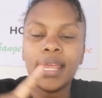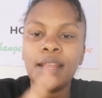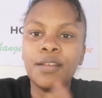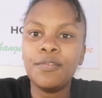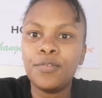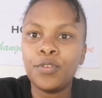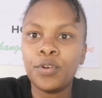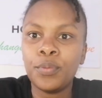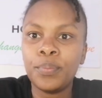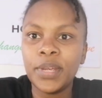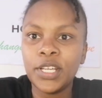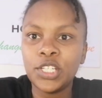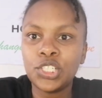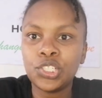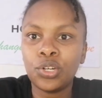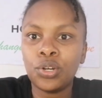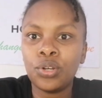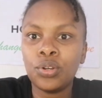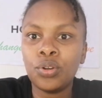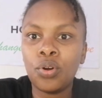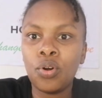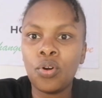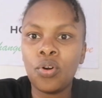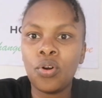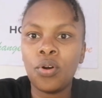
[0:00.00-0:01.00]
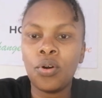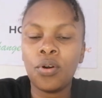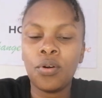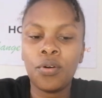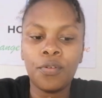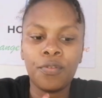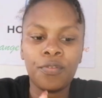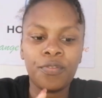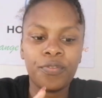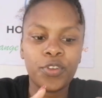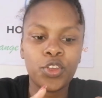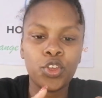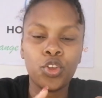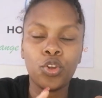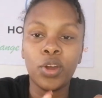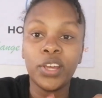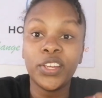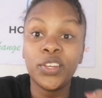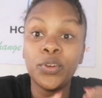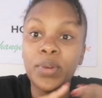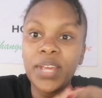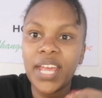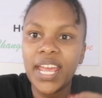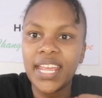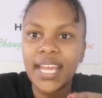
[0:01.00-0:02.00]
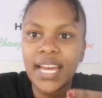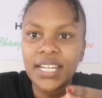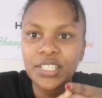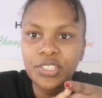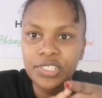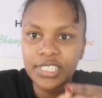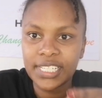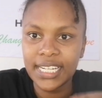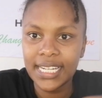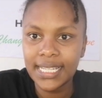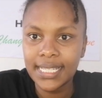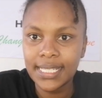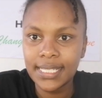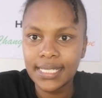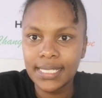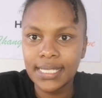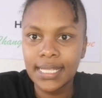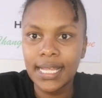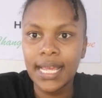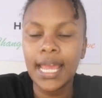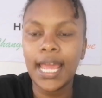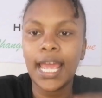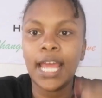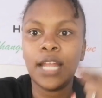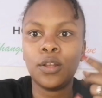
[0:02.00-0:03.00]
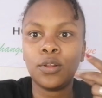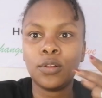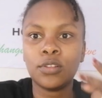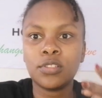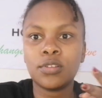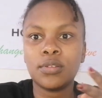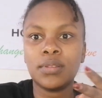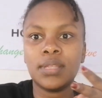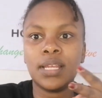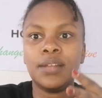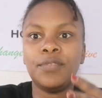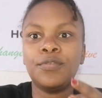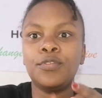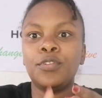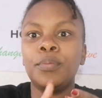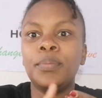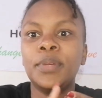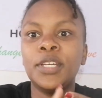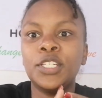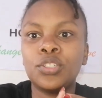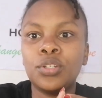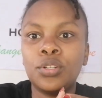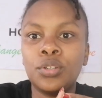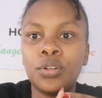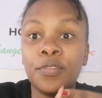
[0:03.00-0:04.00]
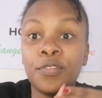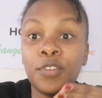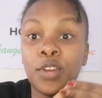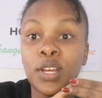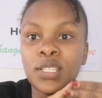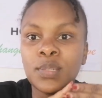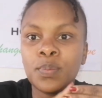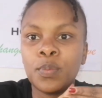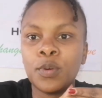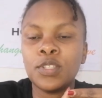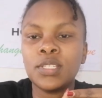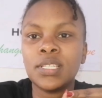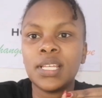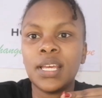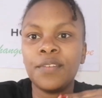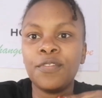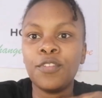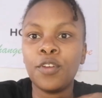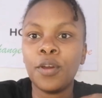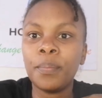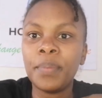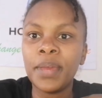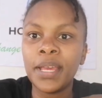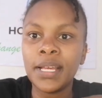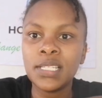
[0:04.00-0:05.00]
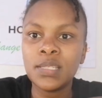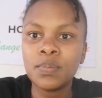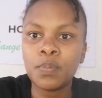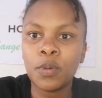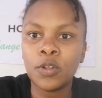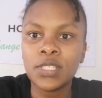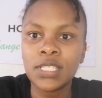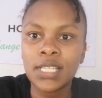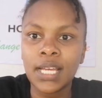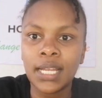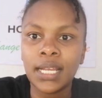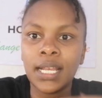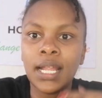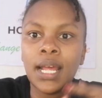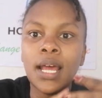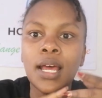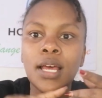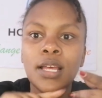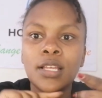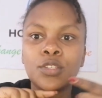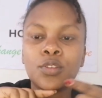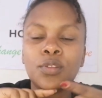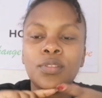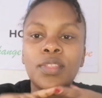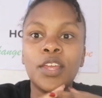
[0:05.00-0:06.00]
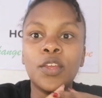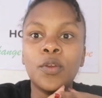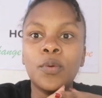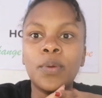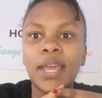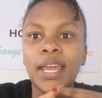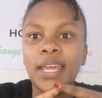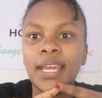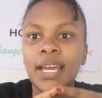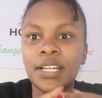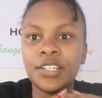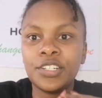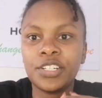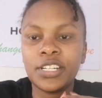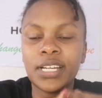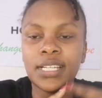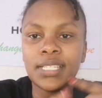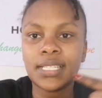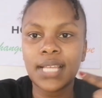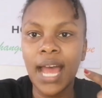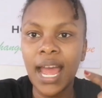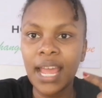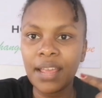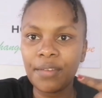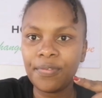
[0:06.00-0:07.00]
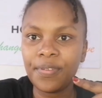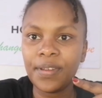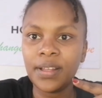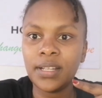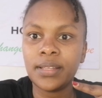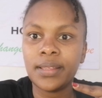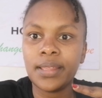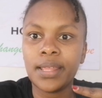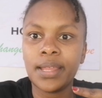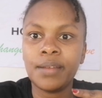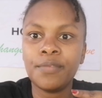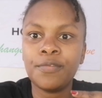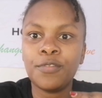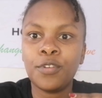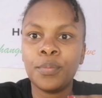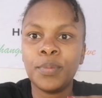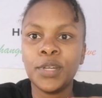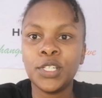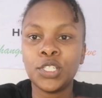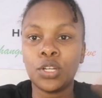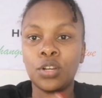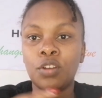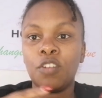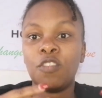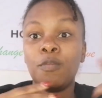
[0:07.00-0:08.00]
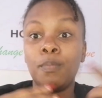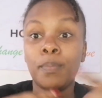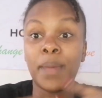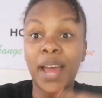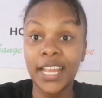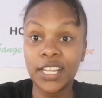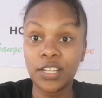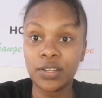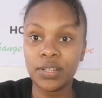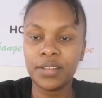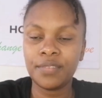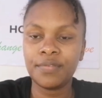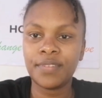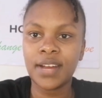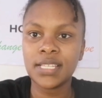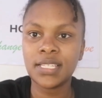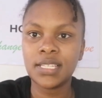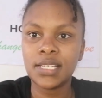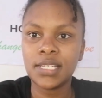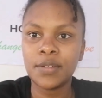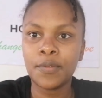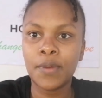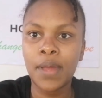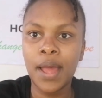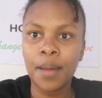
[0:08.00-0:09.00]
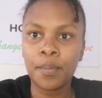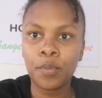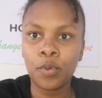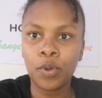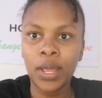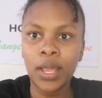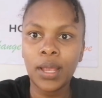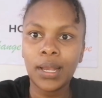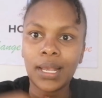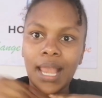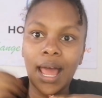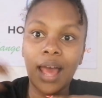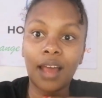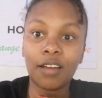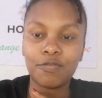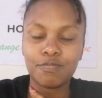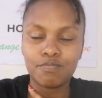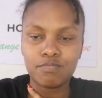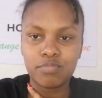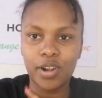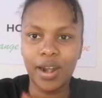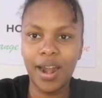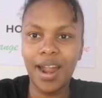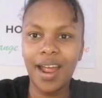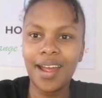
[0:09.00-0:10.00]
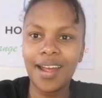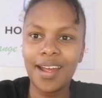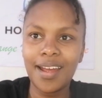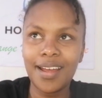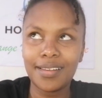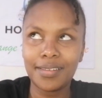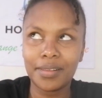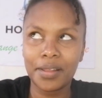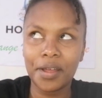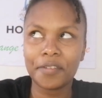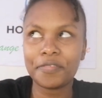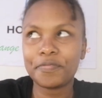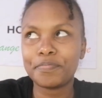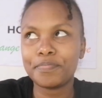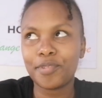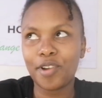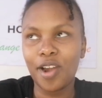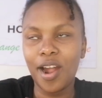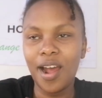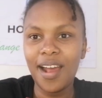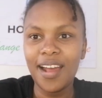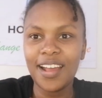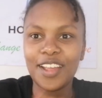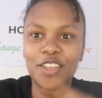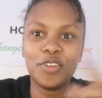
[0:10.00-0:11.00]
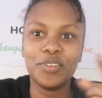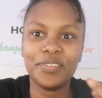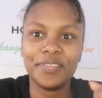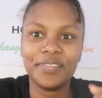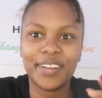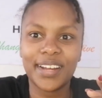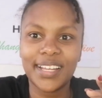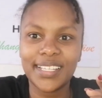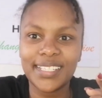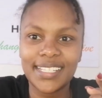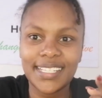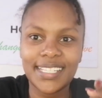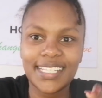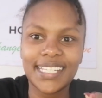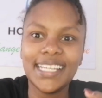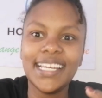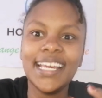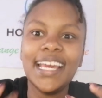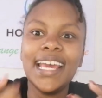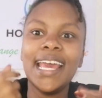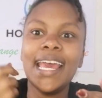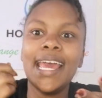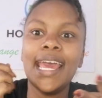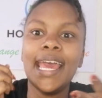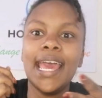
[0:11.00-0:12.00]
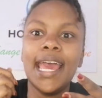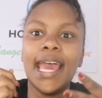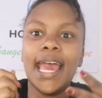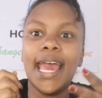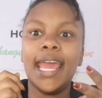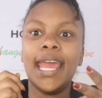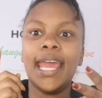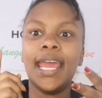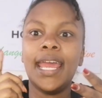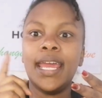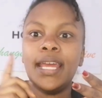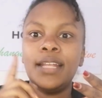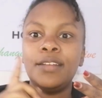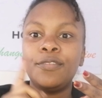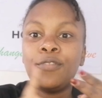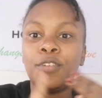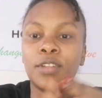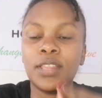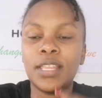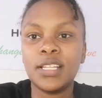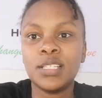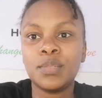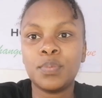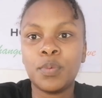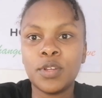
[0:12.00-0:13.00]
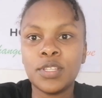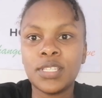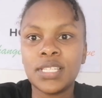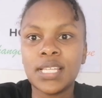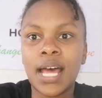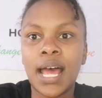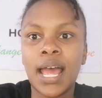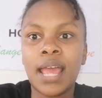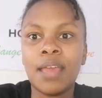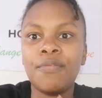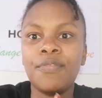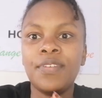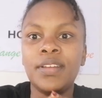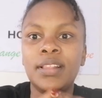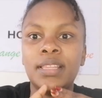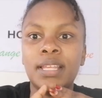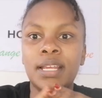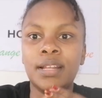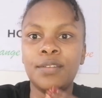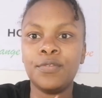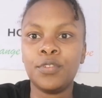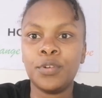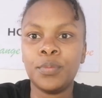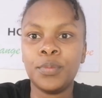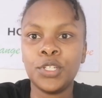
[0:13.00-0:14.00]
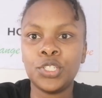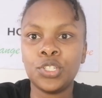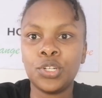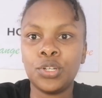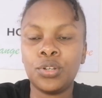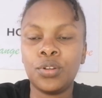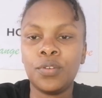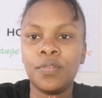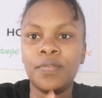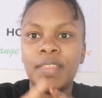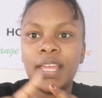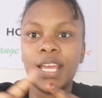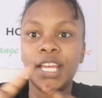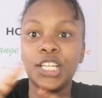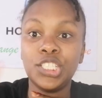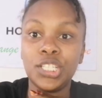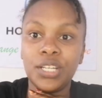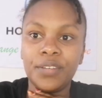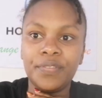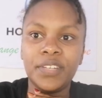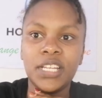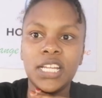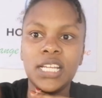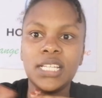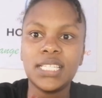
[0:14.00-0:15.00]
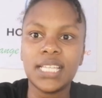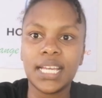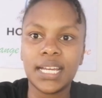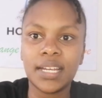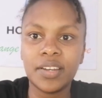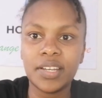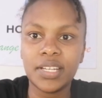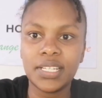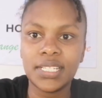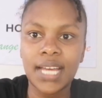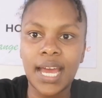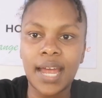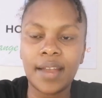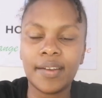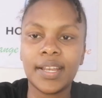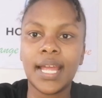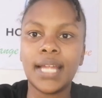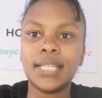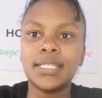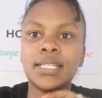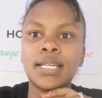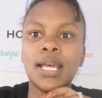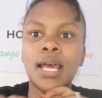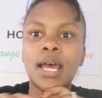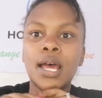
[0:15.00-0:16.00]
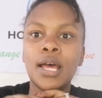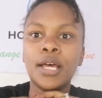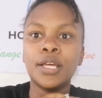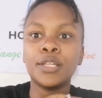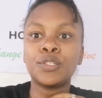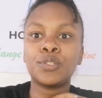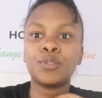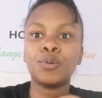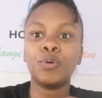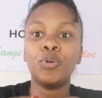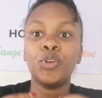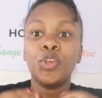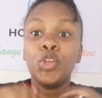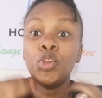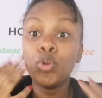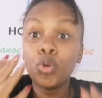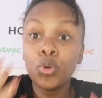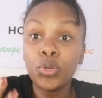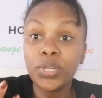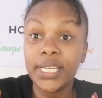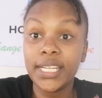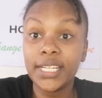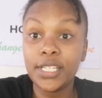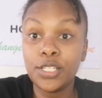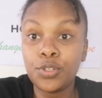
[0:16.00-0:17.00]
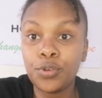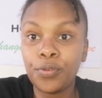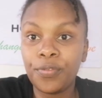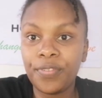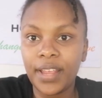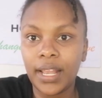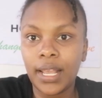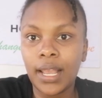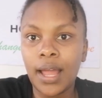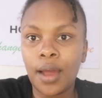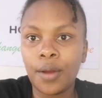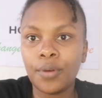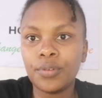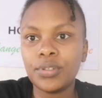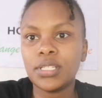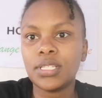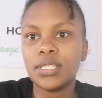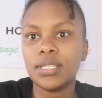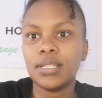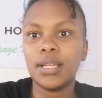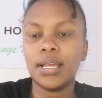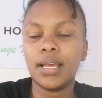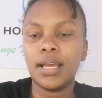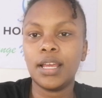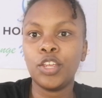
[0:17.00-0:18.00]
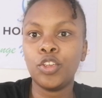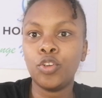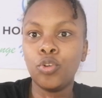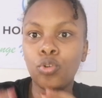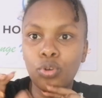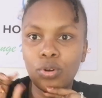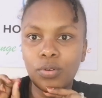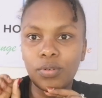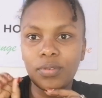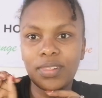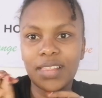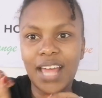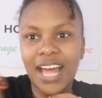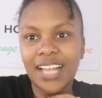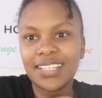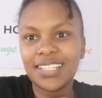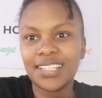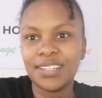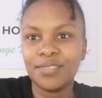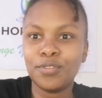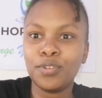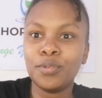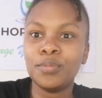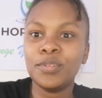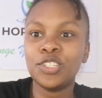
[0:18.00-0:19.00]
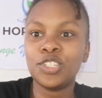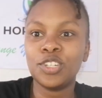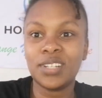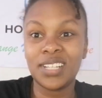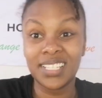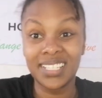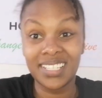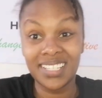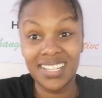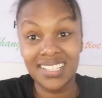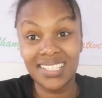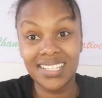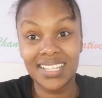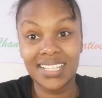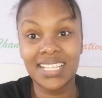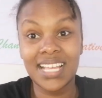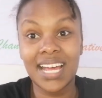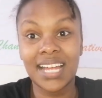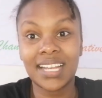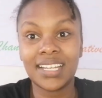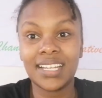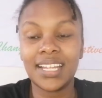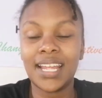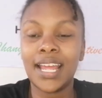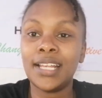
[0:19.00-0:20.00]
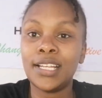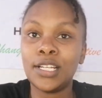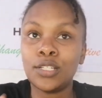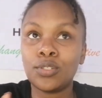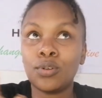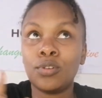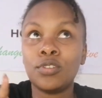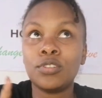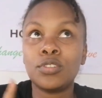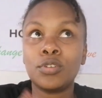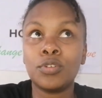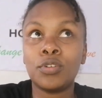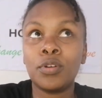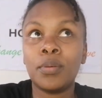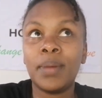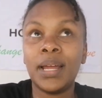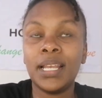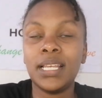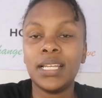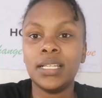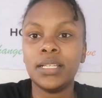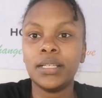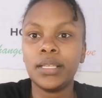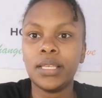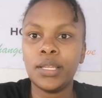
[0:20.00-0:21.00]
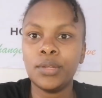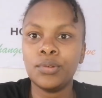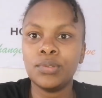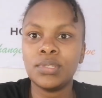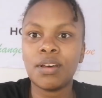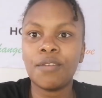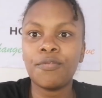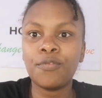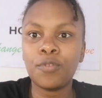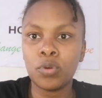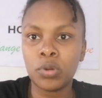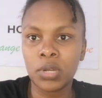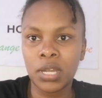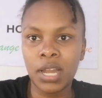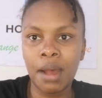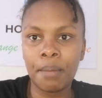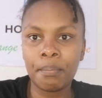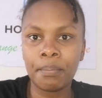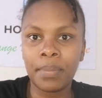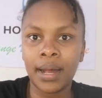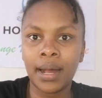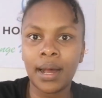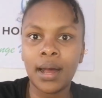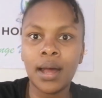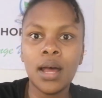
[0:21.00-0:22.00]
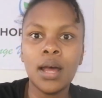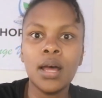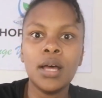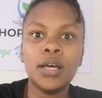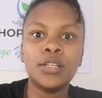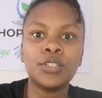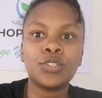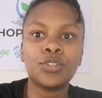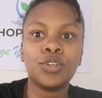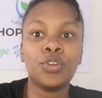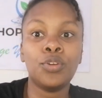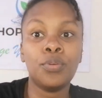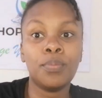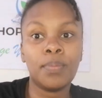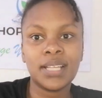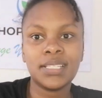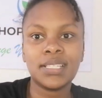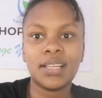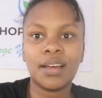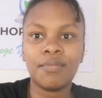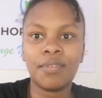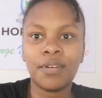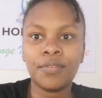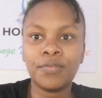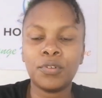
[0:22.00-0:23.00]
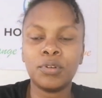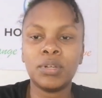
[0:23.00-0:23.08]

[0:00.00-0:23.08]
the information of your UK address and also the information of your sponsor if you're being sponsored. So the UK address, I fill the information of my university where I'm going, Loughborough University. And for the sponsor, I fill the information of the Chevening Secretariat. So you need to fill out, that information is necessary, and it also normally includes a phone number. So you must